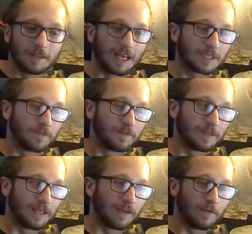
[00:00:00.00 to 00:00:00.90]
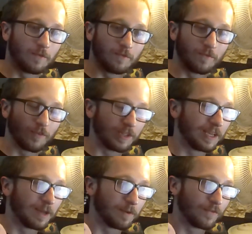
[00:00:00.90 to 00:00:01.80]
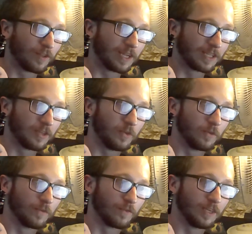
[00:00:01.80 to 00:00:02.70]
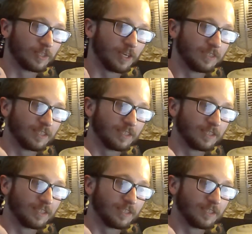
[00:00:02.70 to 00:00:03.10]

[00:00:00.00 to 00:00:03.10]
That's but for like in the horror franchise,